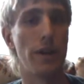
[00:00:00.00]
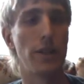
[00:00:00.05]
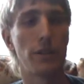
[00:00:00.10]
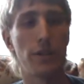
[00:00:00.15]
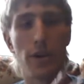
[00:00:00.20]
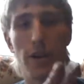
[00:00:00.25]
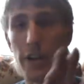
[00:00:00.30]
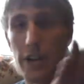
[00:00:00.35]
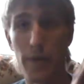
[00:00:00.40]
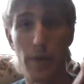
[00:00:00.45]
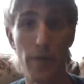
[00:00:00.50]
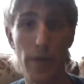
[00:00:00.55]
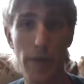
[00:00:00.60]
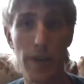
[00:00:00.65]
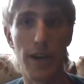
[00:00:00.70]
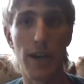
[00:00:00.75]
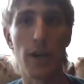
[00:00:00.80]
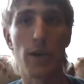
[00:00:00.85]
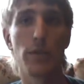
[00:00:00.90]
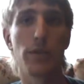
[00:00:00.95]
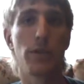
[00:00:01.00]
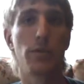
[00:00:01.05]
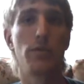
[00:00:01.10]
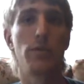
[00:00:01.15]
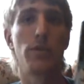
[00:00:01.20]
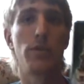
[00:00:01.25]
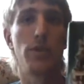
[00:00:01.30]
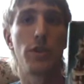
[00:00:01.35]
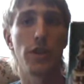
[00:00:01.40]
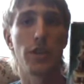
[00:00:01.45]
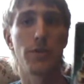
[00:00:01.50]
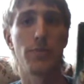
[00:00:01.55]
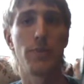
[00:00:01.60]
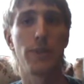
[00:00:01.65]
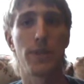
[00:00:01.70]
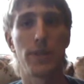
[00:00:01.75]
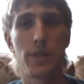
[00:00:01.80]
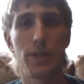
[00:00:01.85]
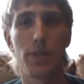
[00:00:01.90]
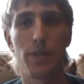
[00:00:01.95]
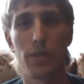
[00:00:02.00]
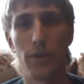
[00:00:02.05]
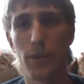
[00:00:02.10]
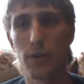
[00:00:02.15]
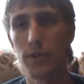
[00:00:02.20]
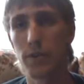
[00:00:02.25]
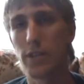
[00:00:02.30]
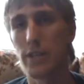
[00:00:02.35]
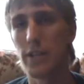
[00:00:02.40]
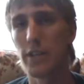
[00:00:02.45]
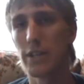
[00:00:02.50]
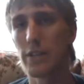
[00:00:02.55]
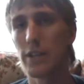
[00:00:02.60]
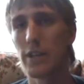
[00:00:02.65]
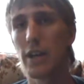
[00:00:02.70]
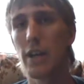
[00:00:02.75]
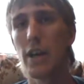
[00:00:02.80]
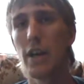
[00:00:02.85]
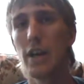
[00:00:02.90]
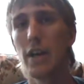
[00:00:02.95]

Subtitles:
It's got everything else, it was just missing the first disc.